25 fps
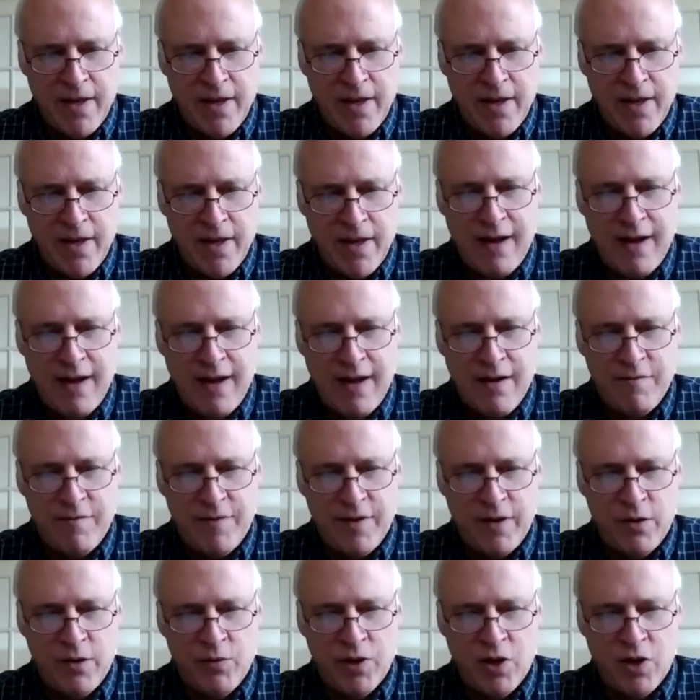have
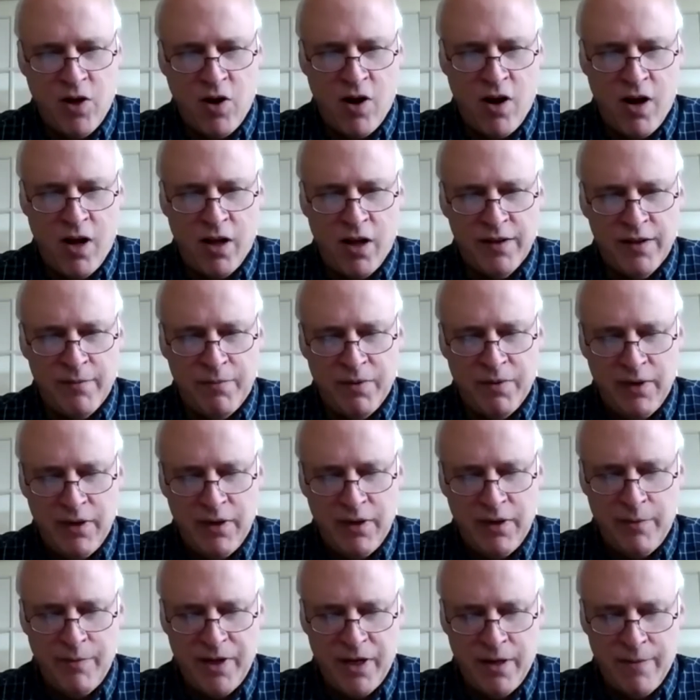recalled a
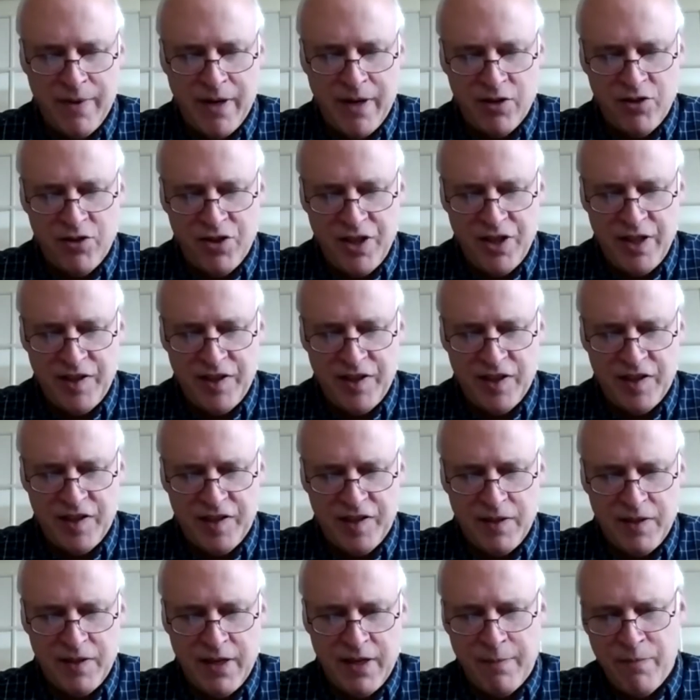little
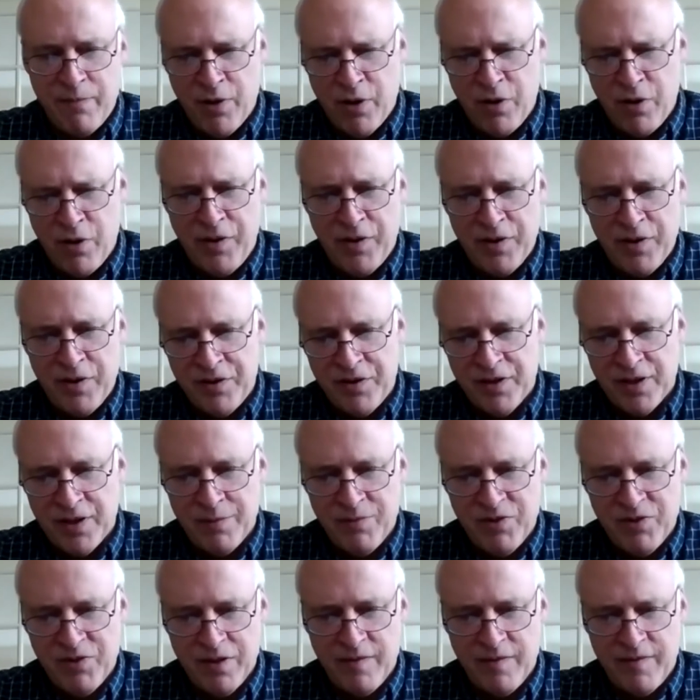bit about
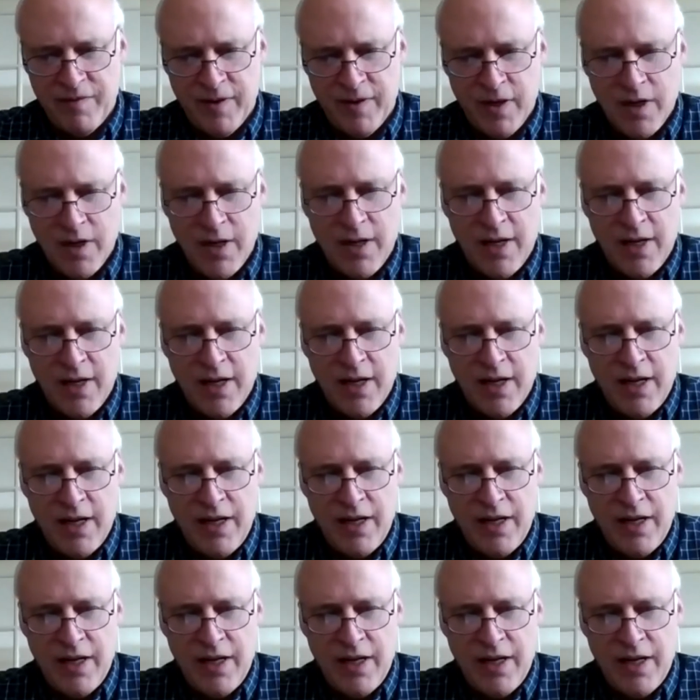Jesus, both in
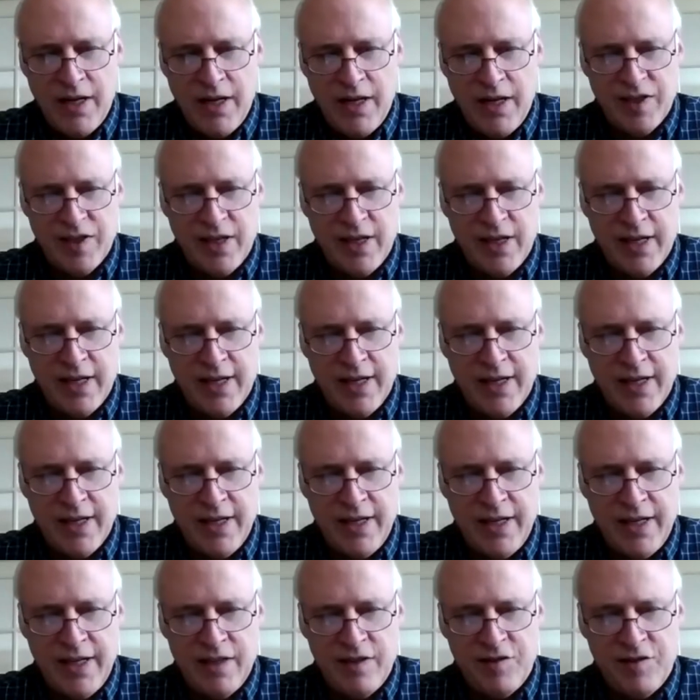terms of his
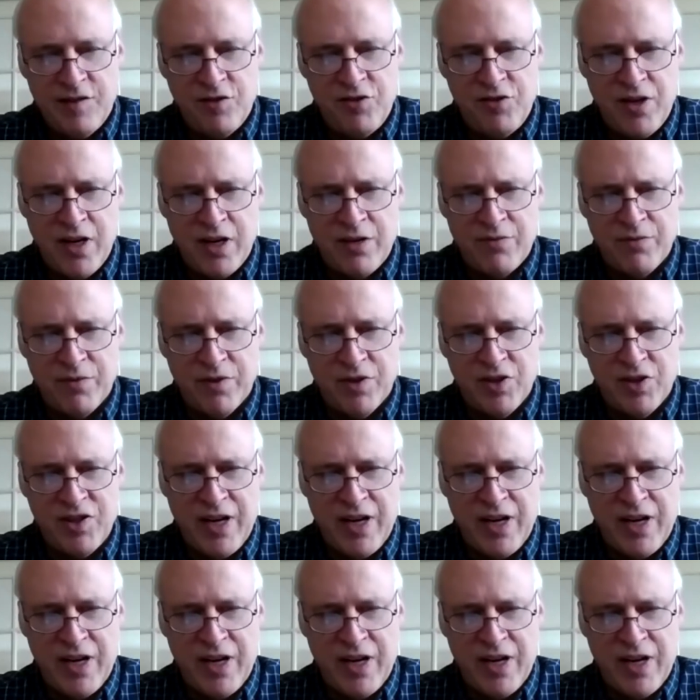general
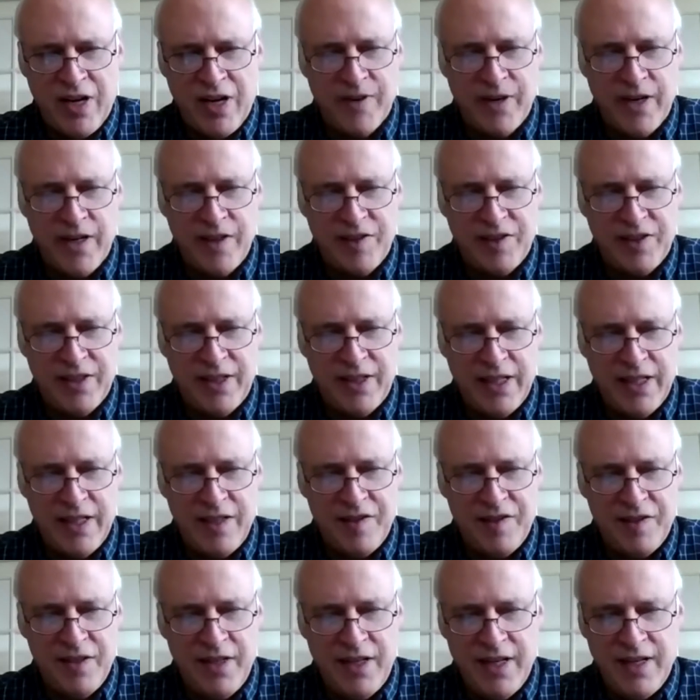sacrifice that
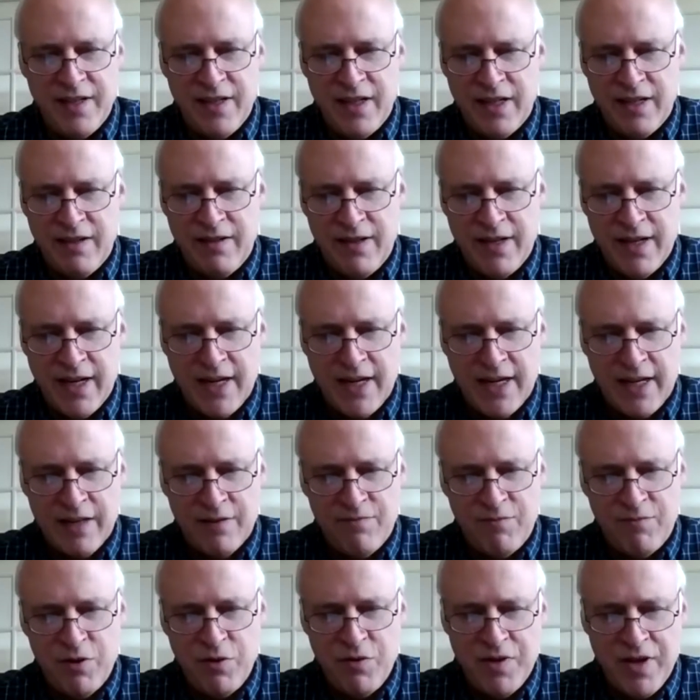he did
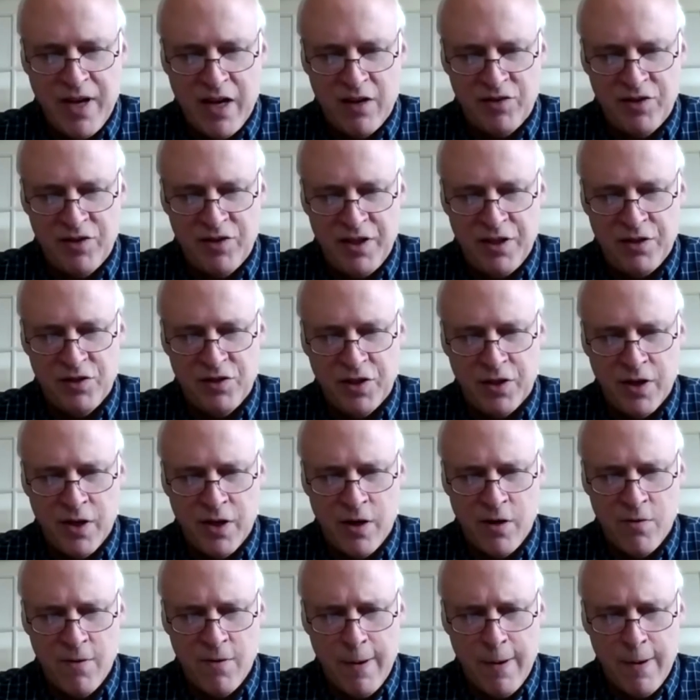2,000 years ago,
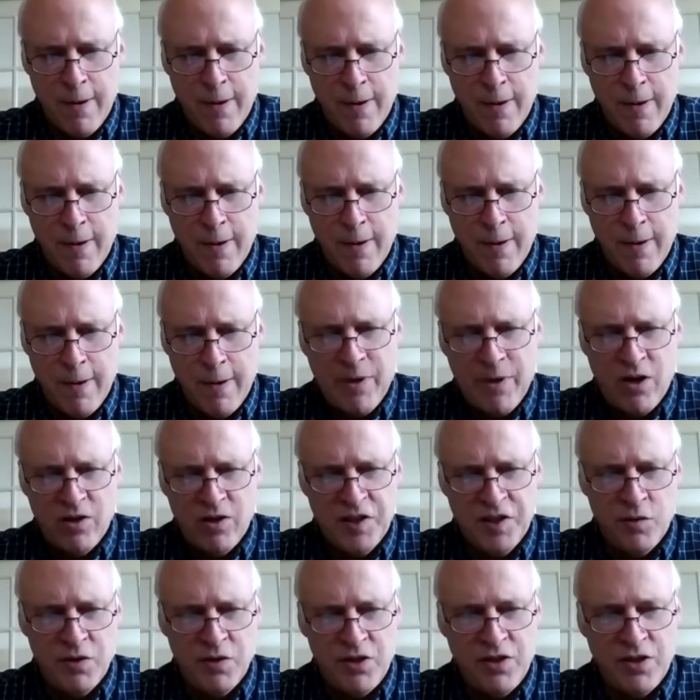but also in
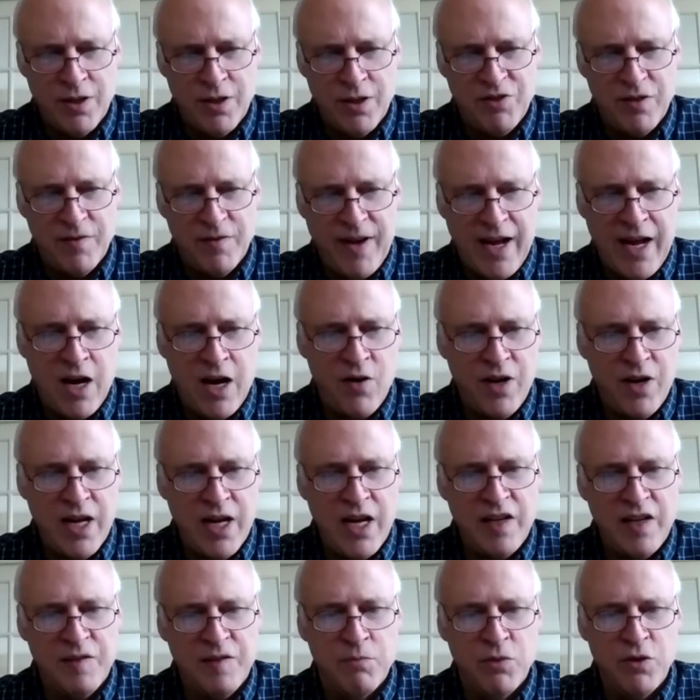terms of how he's
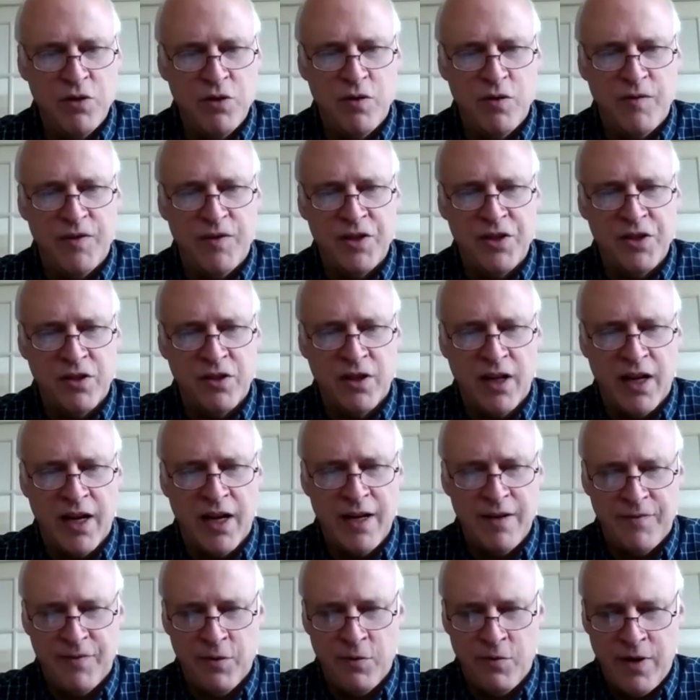moved in your life,
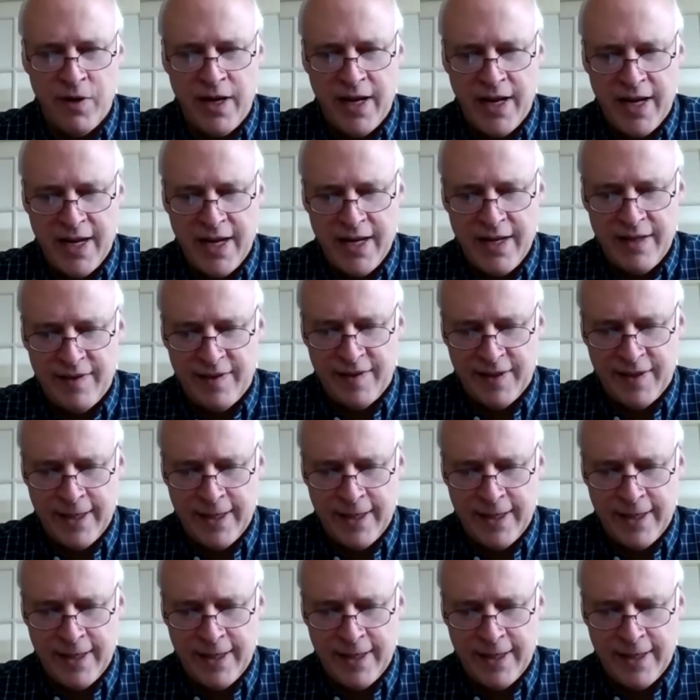the way he's